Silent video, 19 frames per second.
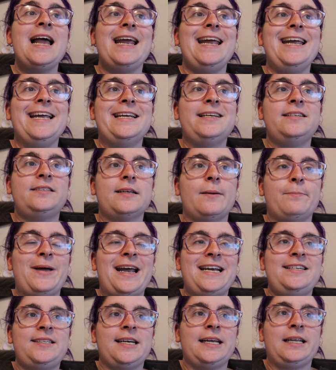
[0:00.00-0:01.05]
is
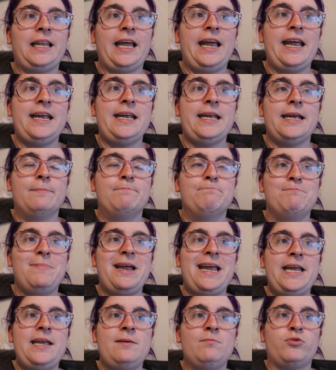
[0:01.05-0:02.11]
basically
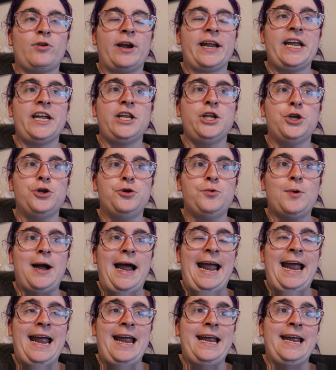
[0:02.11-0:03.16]
me bringing you
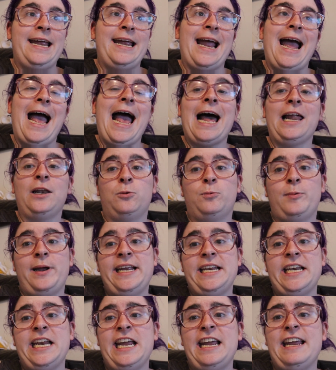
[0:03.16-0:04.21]
a
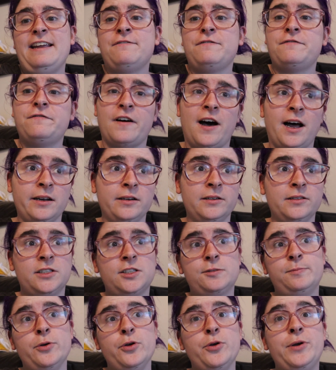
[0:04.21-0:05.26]
Halloweeny, fun,
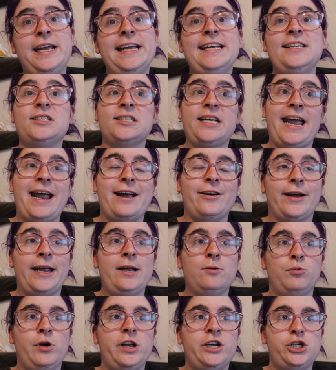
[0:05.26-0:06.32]
spooky,
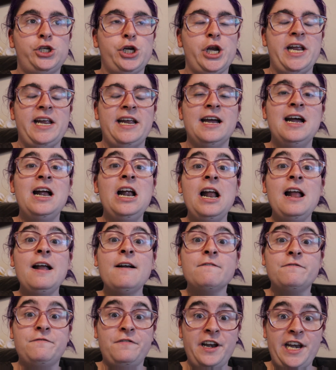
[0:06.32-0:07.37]
scary, witchy
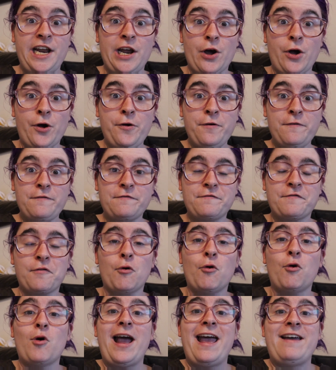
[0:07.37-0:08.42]
video
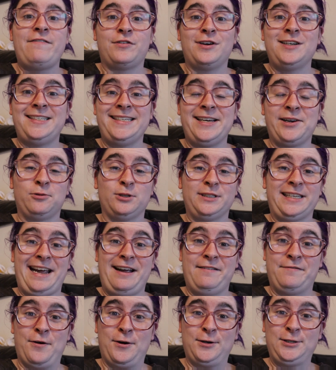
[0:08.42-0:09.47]
for every single
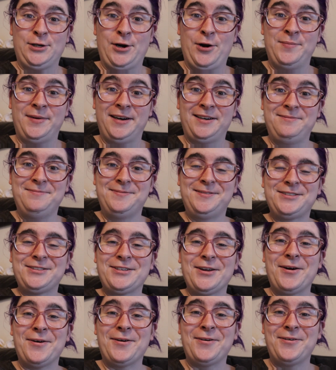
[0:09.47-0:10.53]
day of October.
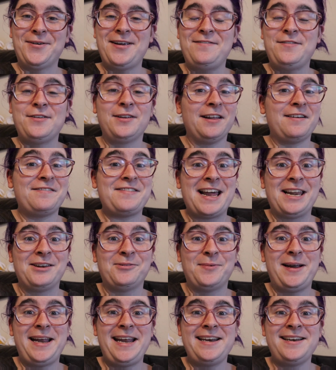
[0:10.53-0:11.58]
So if you love
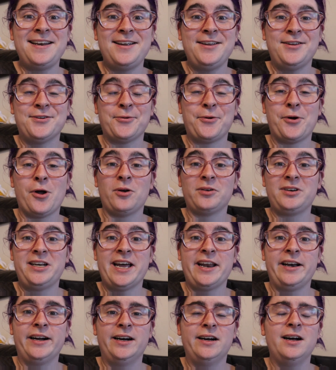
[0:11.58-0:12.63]
Halloween, you're not
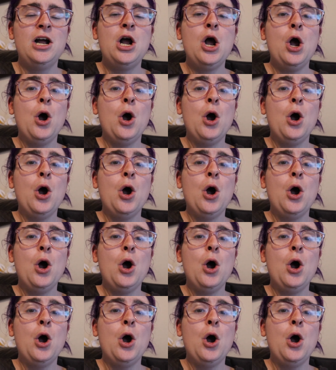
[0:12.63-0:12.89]
gonna